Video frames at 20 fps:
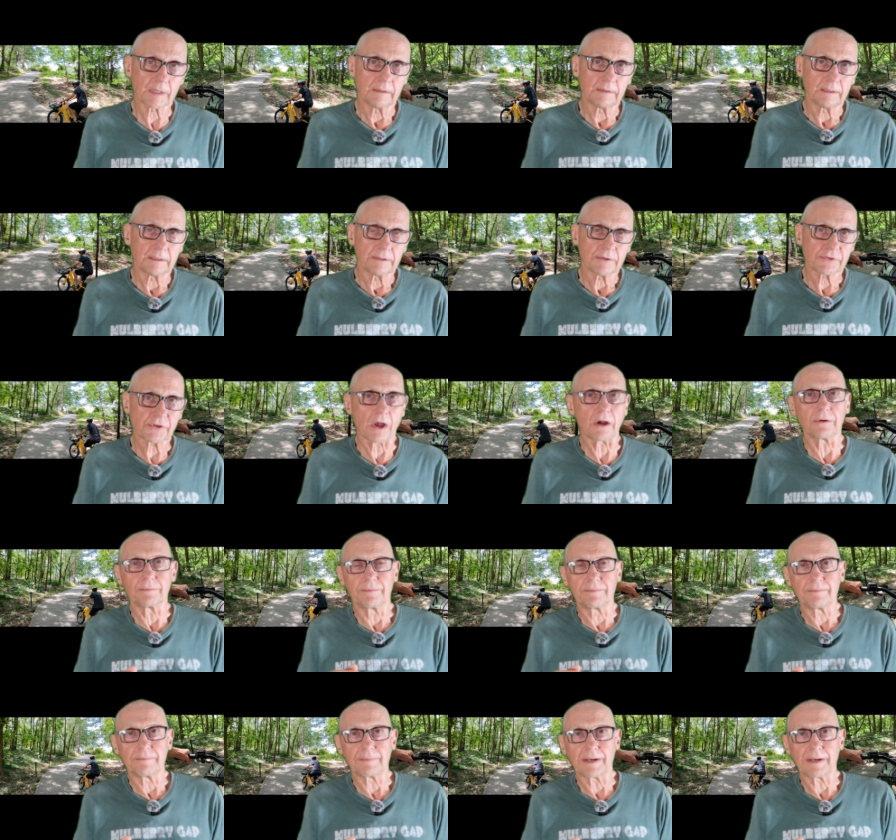So
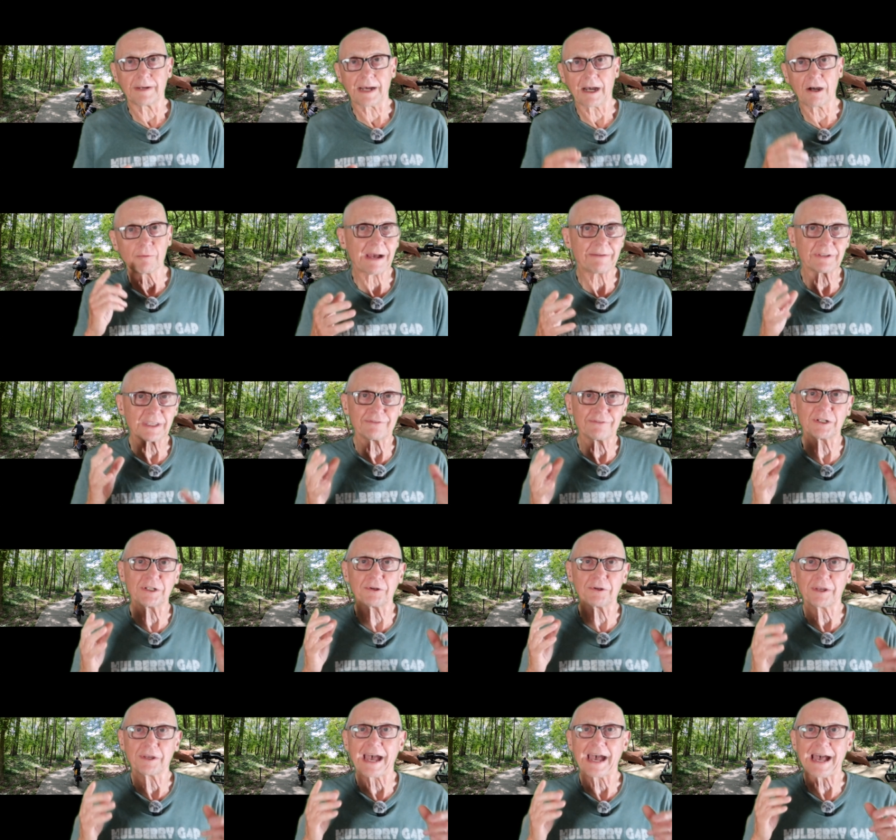I hope I've given
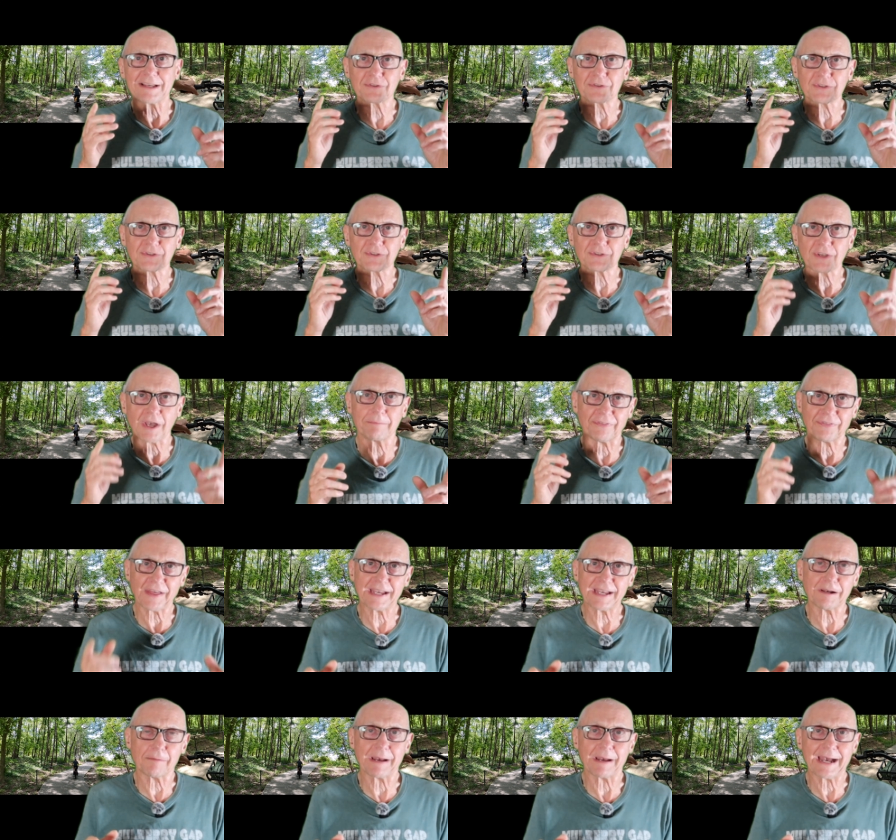you guys something to
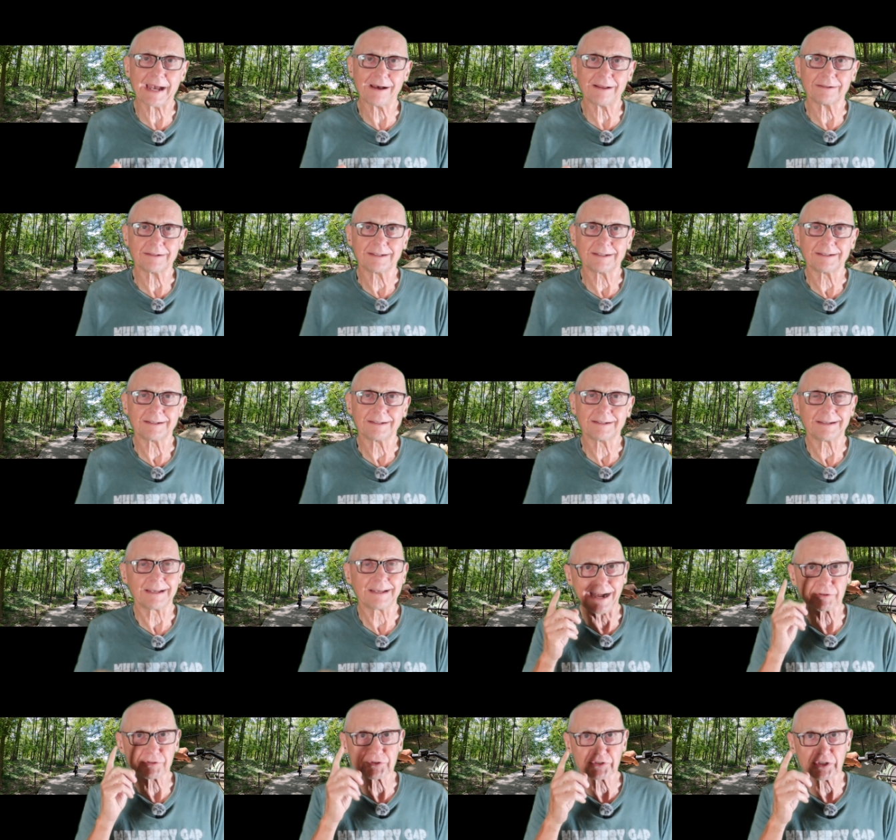think about, and
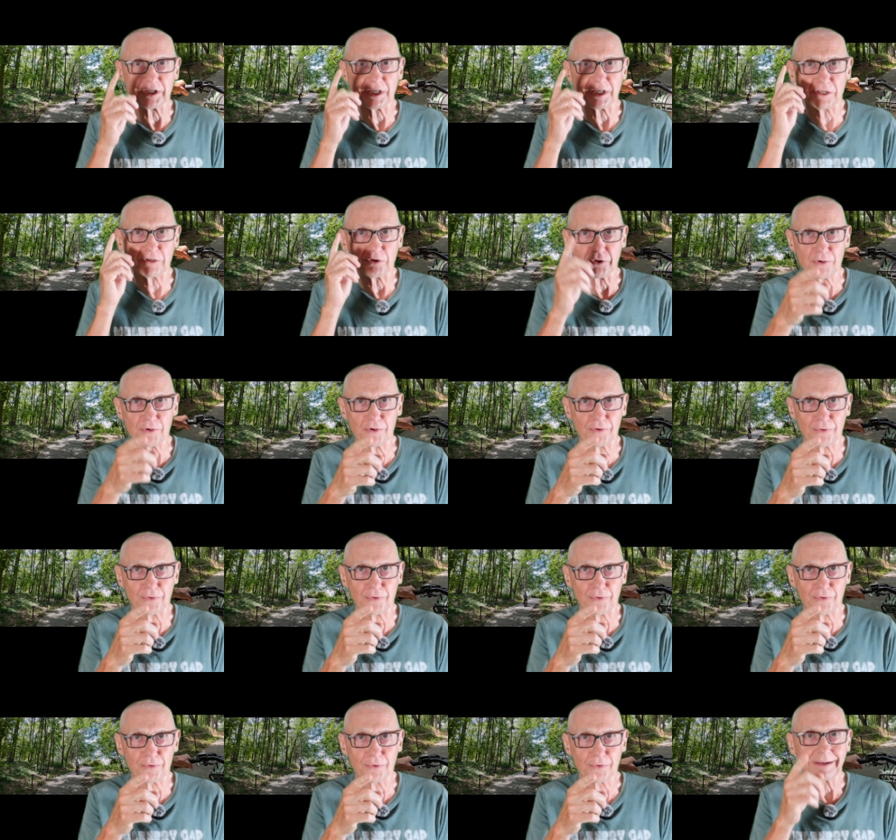I'll see
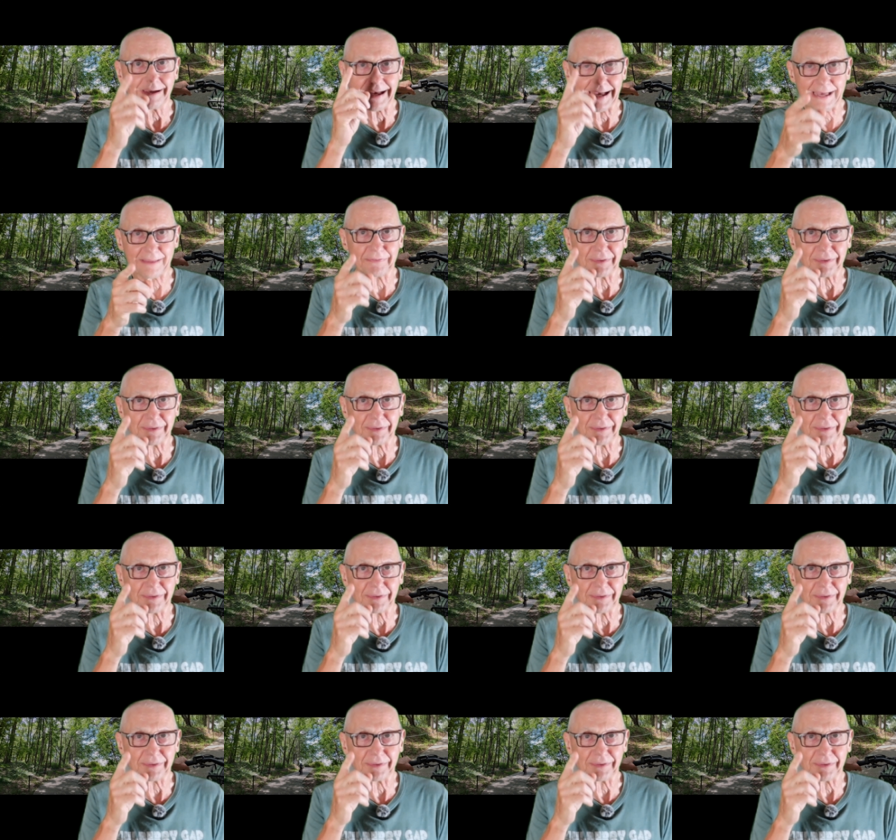you at the